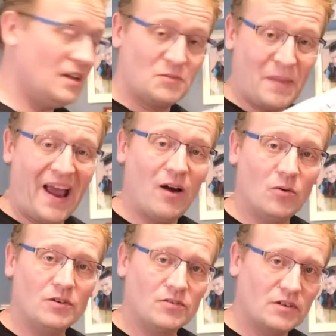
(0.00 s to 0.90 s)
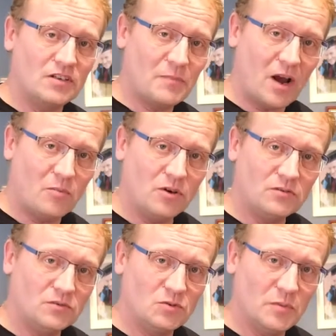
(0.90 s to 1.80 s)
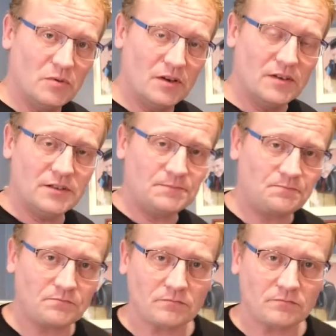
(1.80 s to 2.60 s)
It's powered, so it needs a power point, which will be right there.